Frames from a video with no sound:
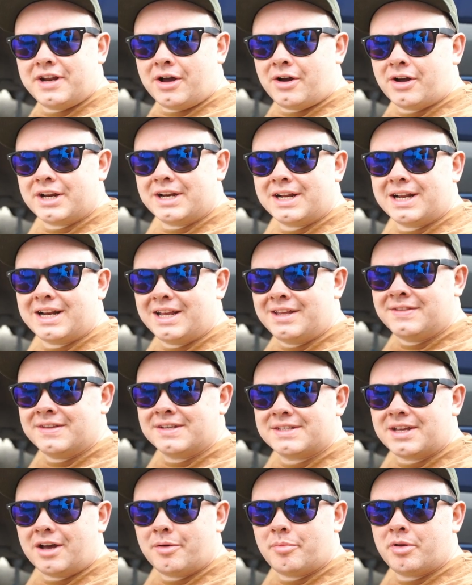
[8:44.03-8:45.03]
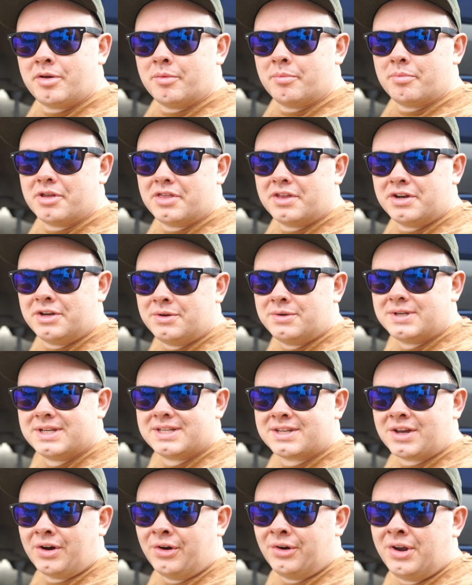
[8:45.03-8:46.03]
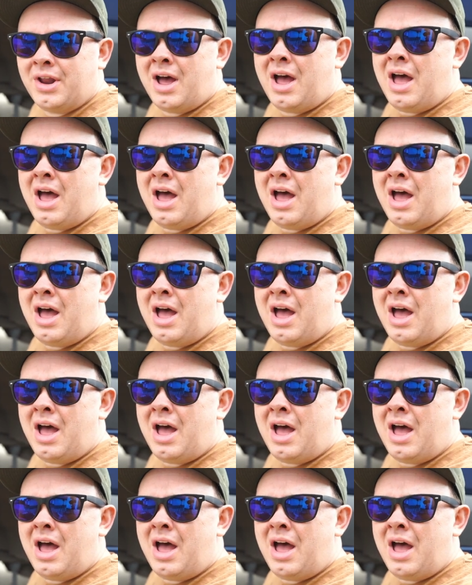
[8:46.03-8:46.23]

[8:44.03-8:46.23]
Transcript: Now I'm gonna clean this up and put the new disc on.